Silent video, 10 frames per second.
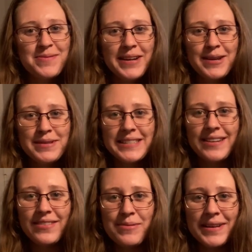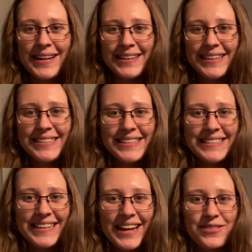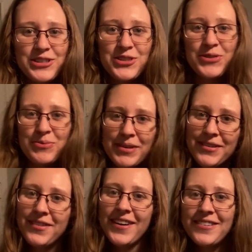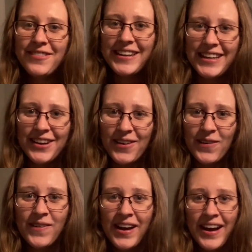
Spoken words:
My name is Stephanie Menendez and today I have a super fun video.